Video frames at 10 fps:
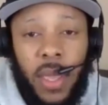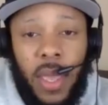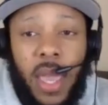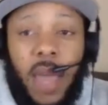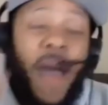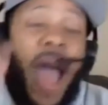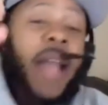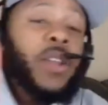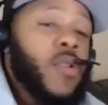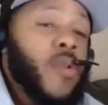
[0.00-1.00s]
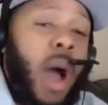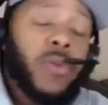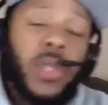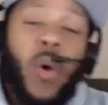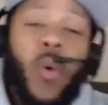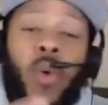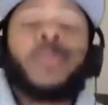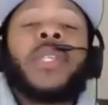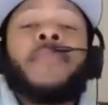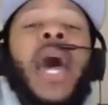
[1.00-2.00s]
if I knew I was gonna whoop
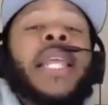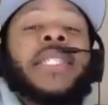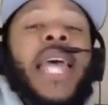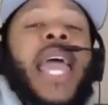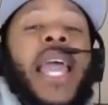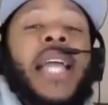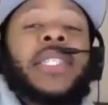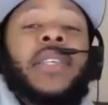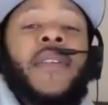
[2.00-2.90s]
somebody's ass,